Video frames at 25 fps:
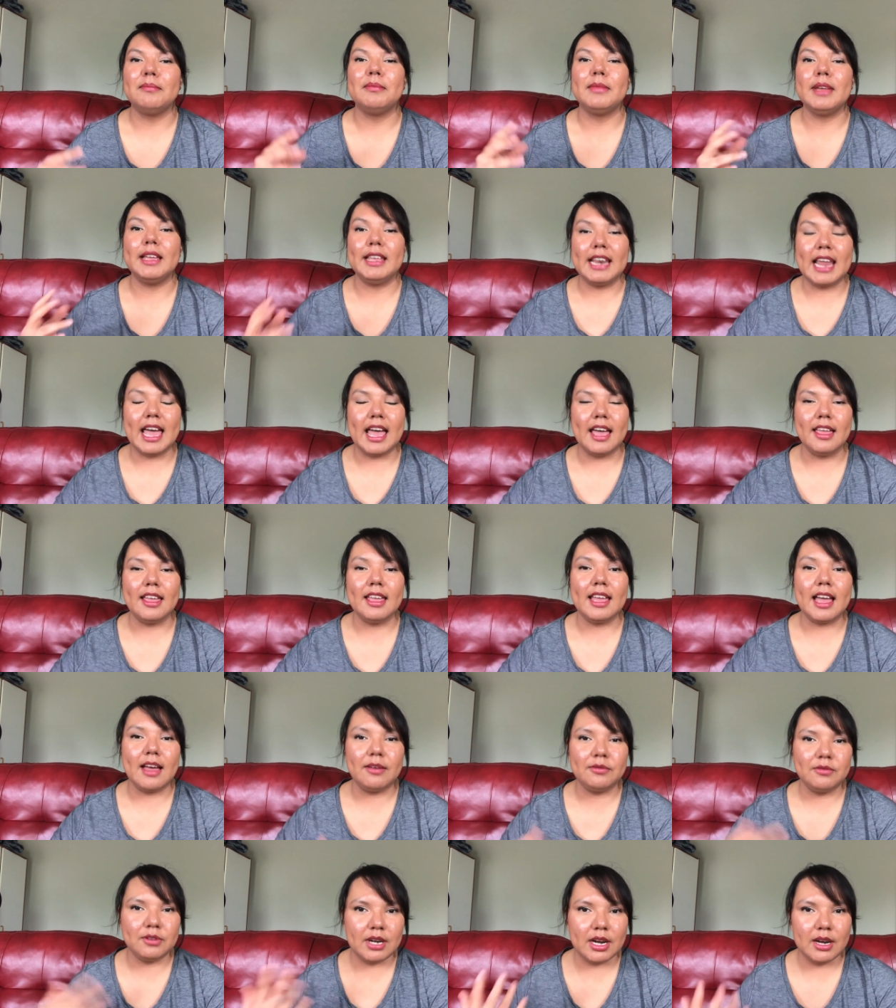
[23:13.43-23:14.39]
And
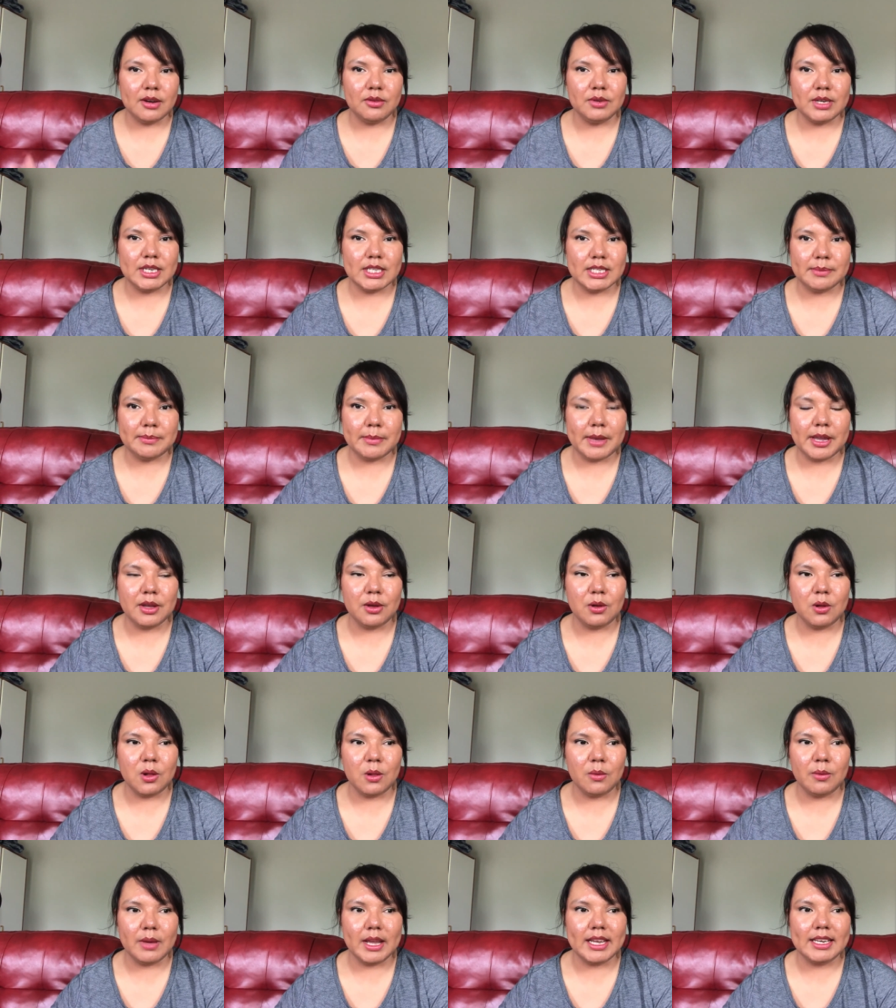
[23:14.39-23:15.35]
after I reach my
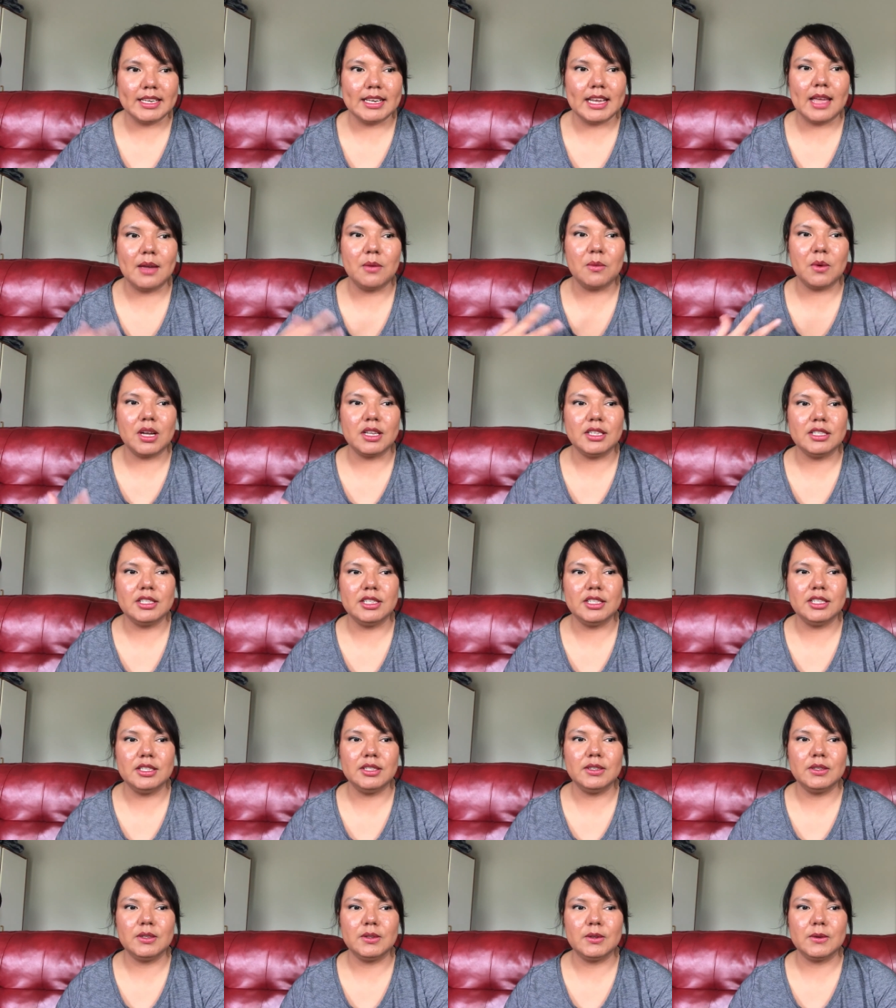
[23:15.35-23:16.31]
goal weight, I want
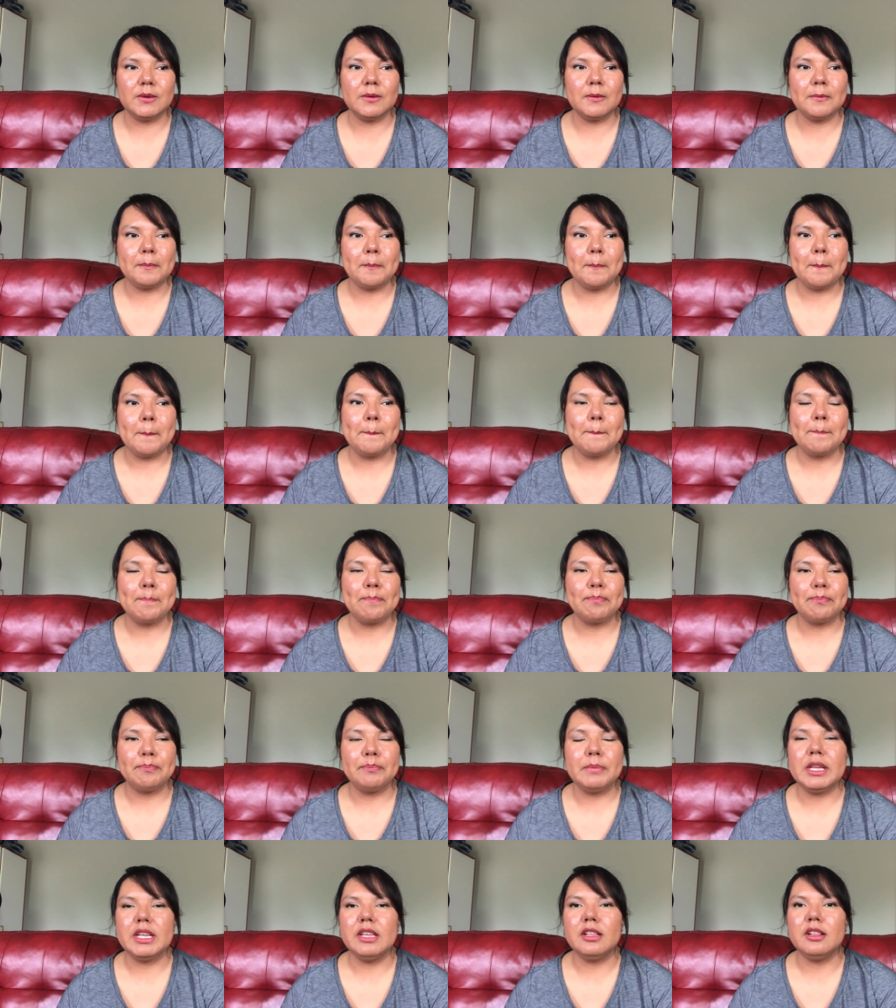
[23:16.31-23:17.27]
to
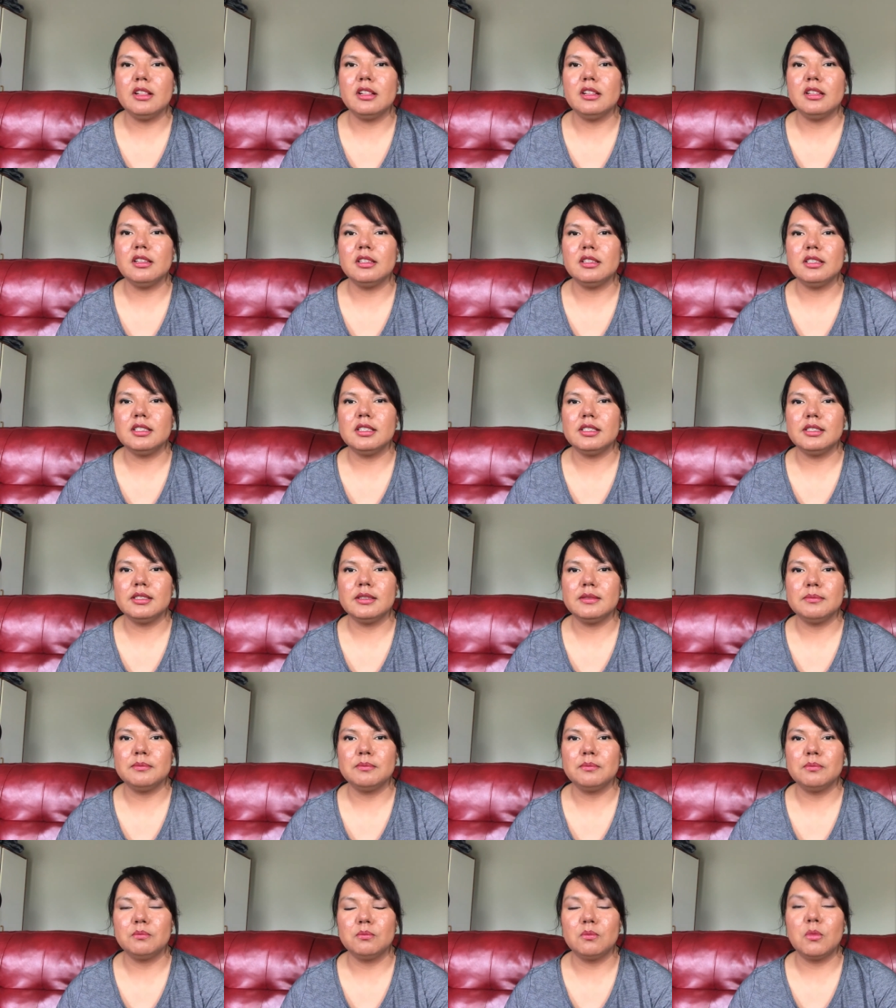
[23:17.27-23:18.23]
build
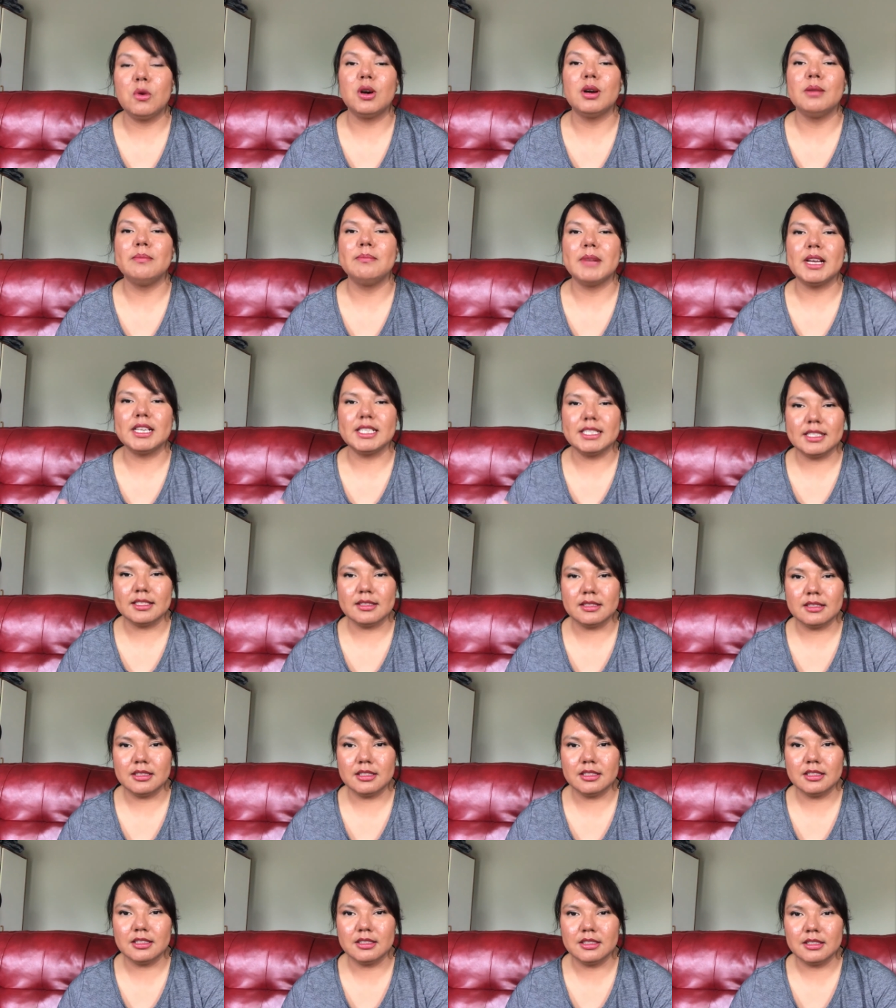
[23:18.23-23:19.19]
more
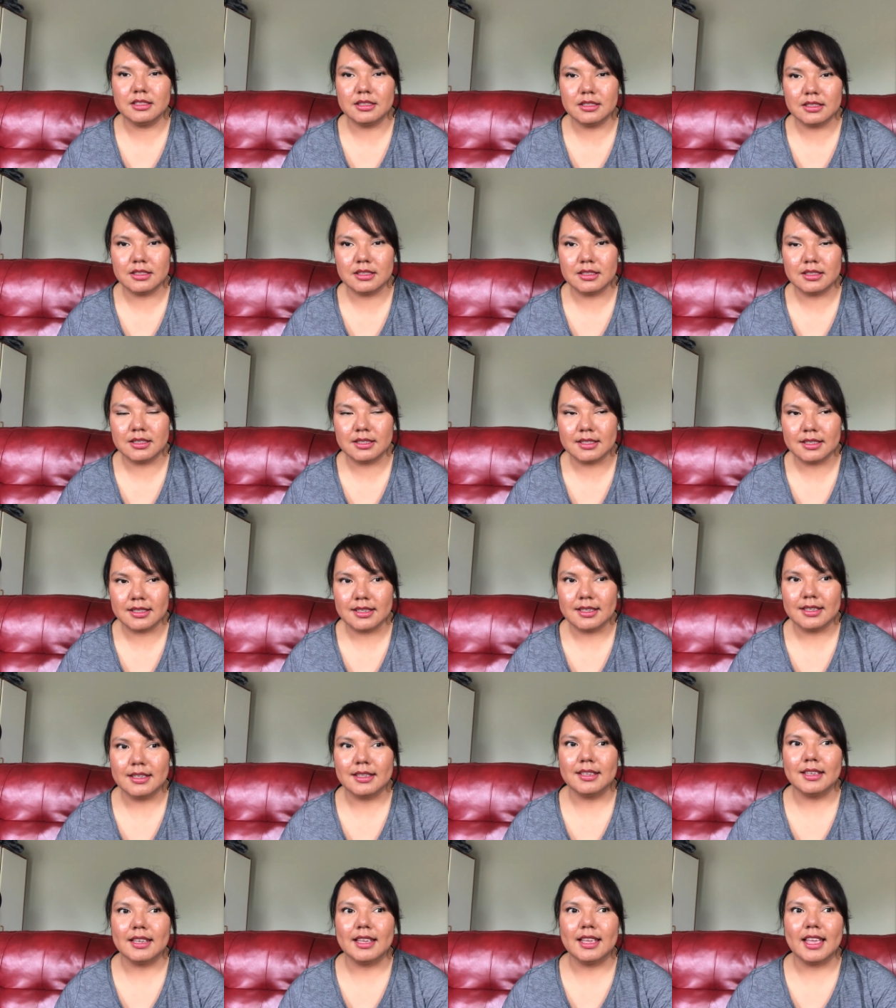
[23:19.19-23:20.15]
muscle
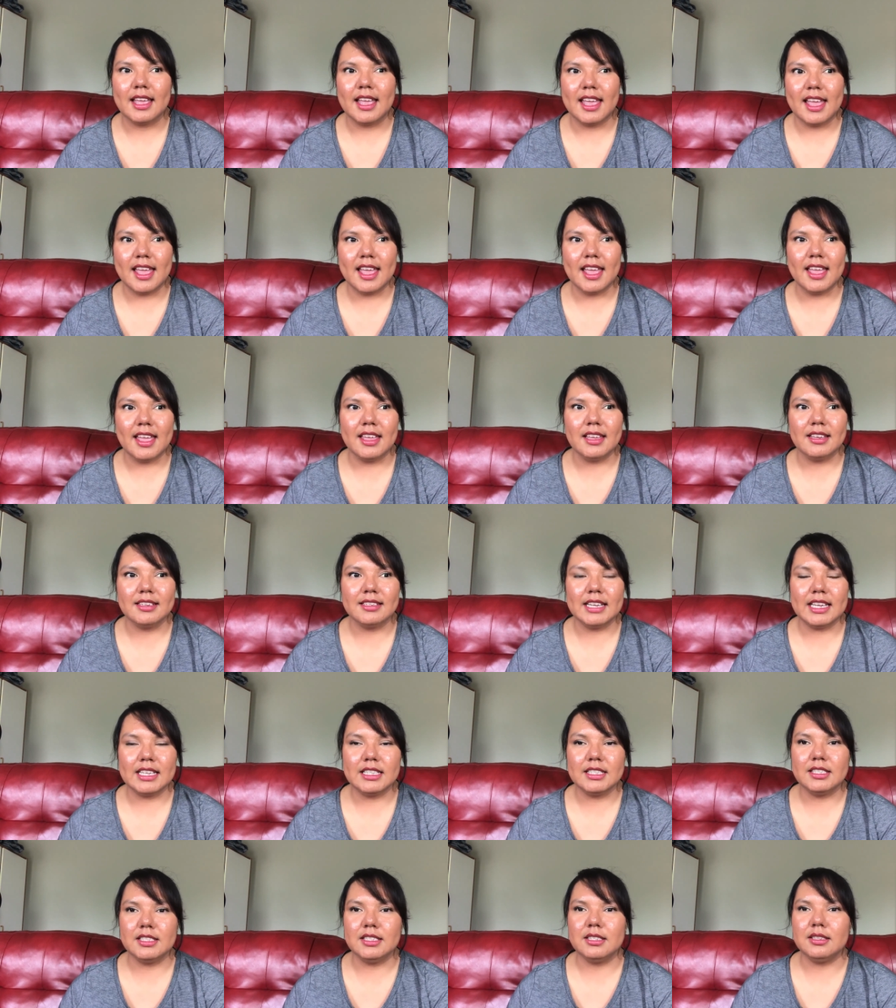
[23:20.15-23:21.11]
and
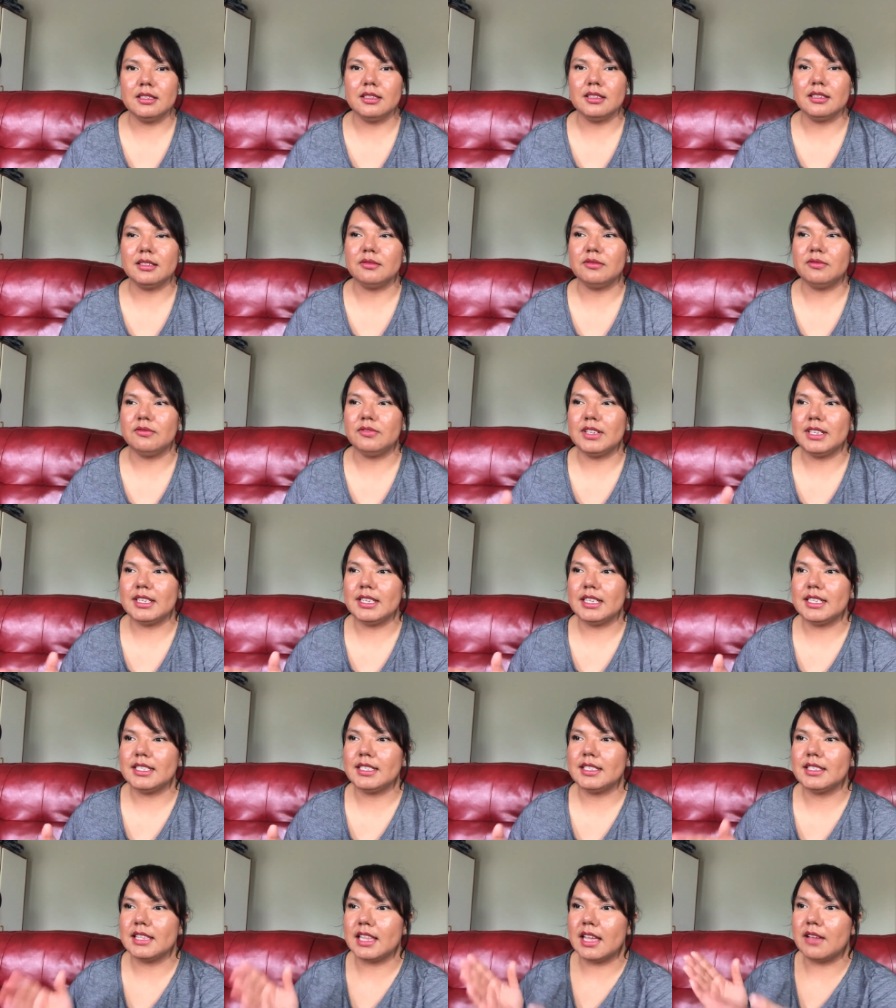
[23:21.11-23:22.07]
get to
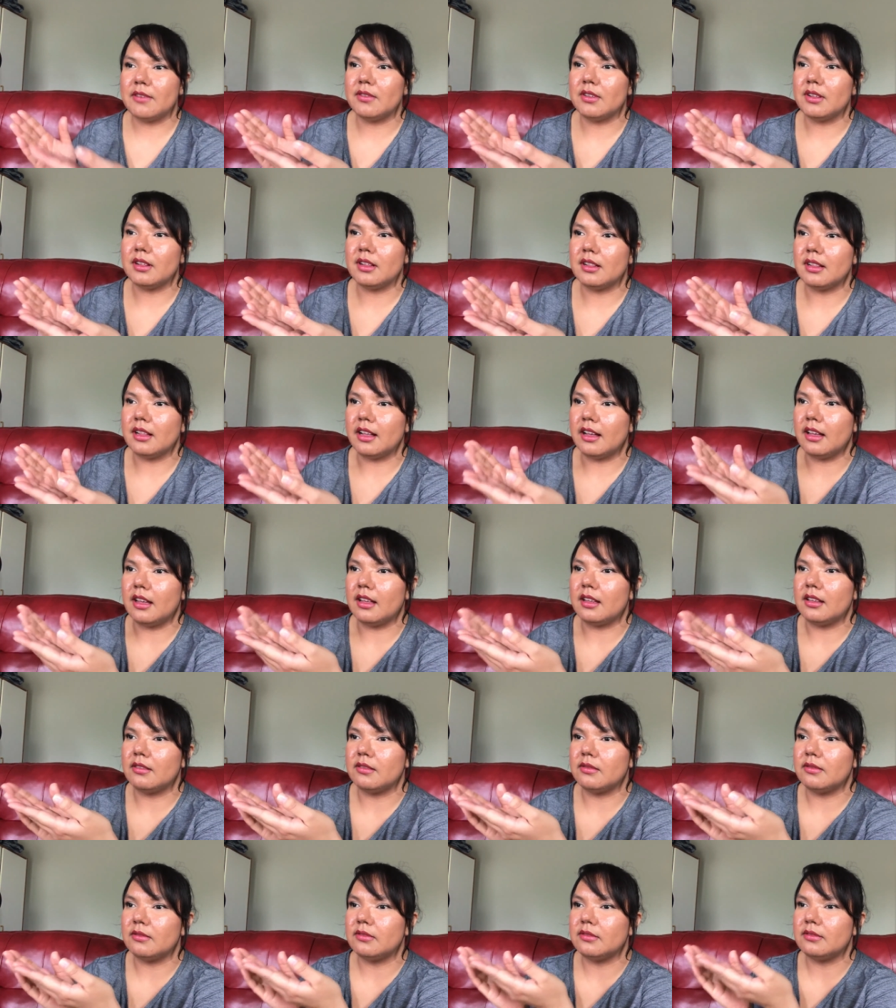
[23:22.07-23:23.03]
fitness level
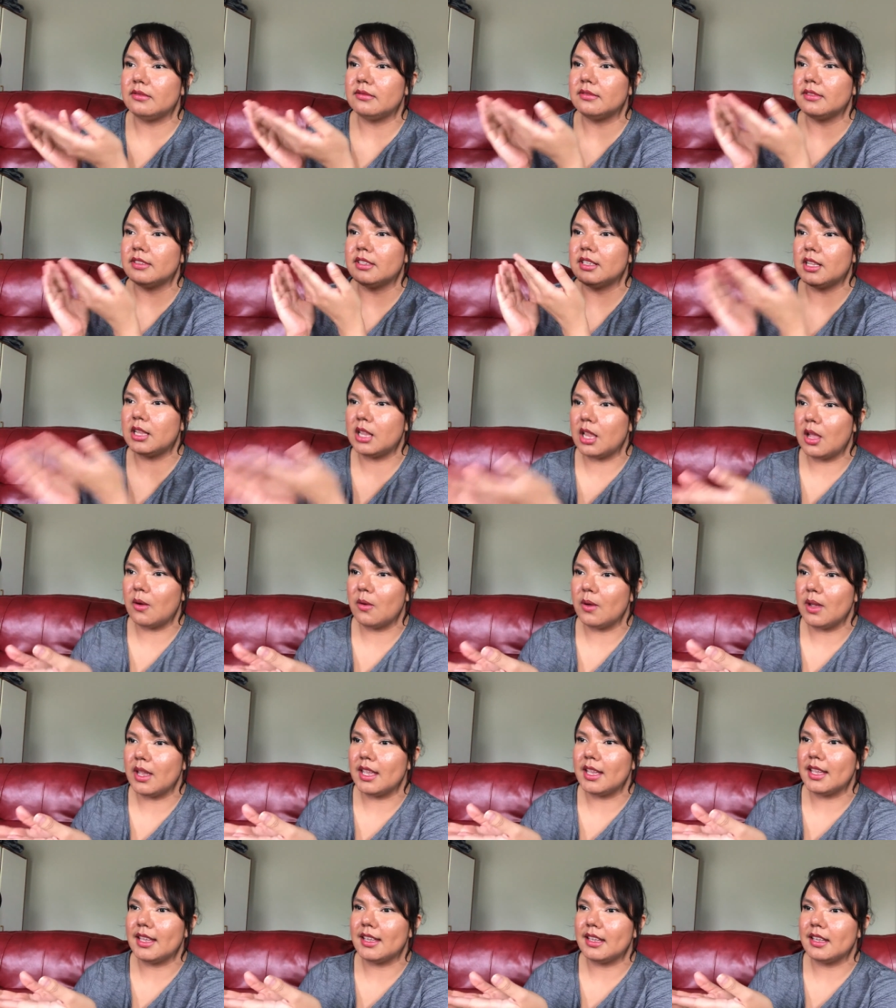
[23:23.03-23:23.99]
of
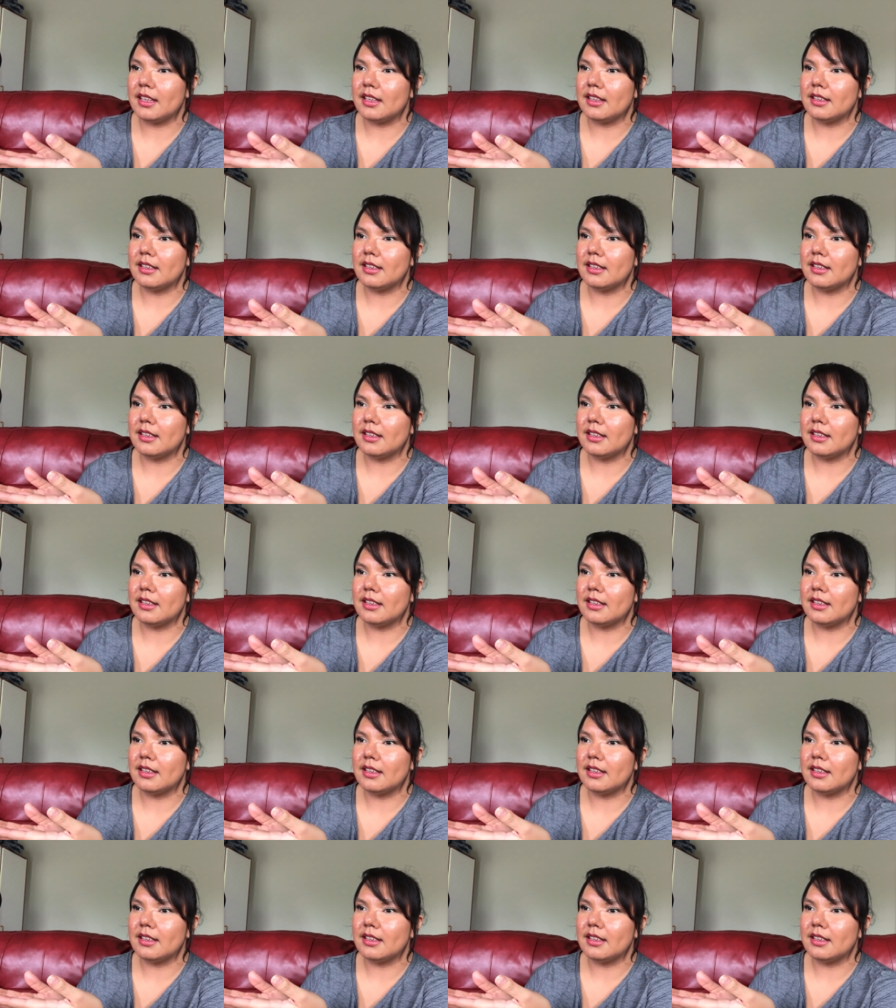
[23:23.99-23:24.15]
Chloe.